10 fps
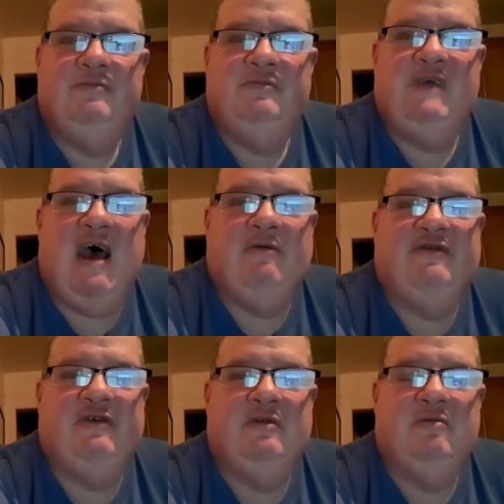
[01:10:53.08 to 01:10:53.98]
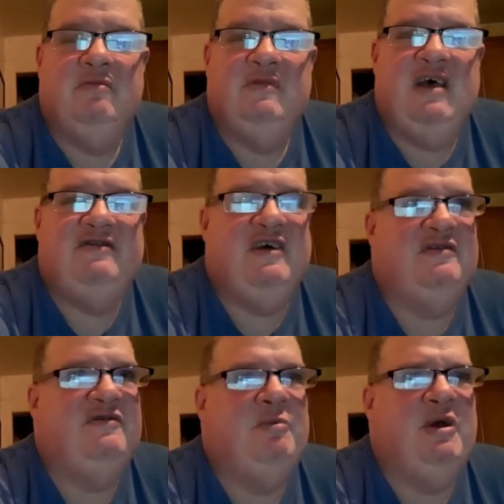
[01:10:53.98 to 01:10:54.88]
Townsend. That sounds
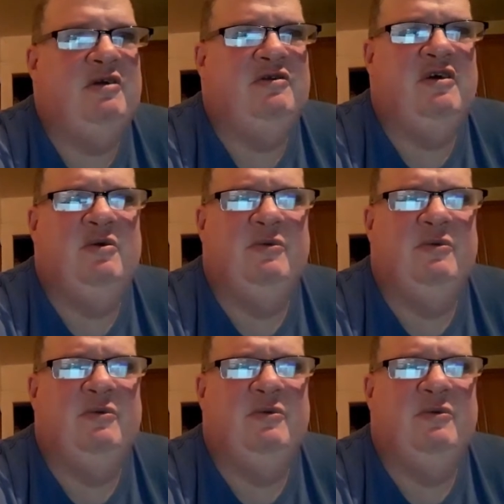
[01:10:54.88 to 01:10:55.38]
familiar too.